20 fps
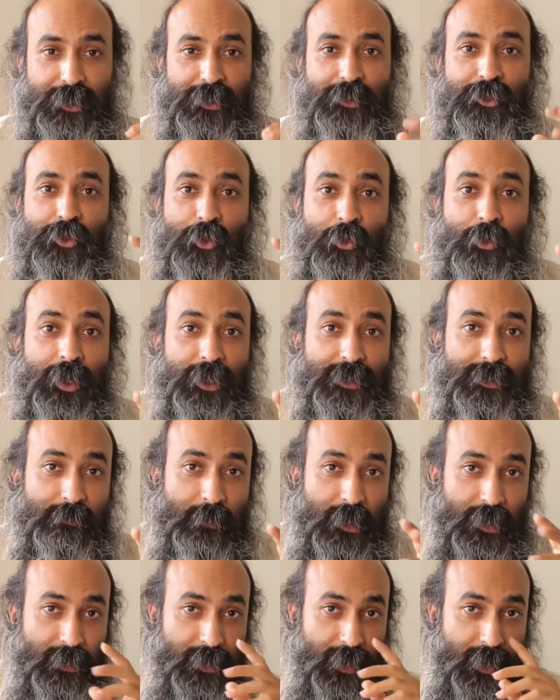So yoga is
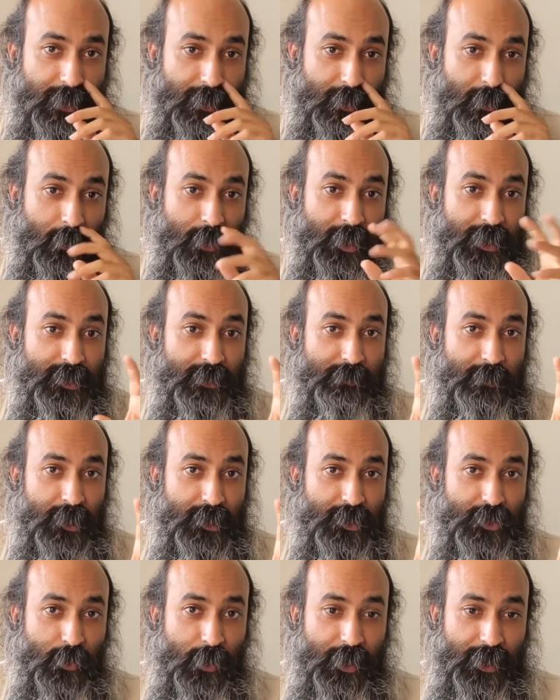about that. Yoga is
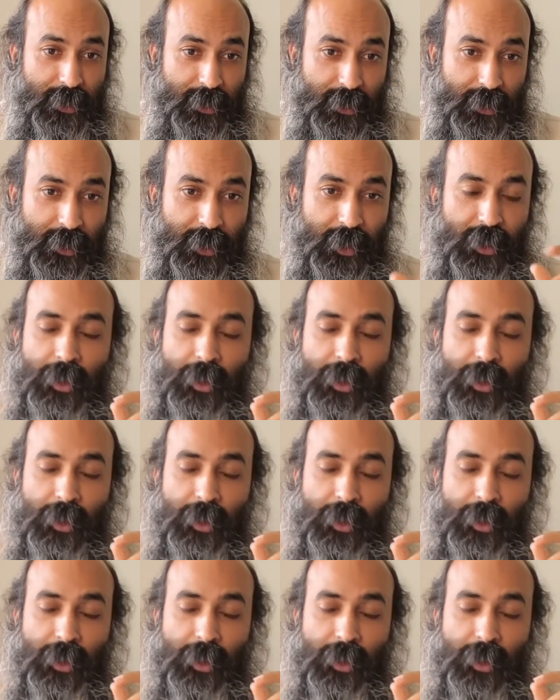about joining.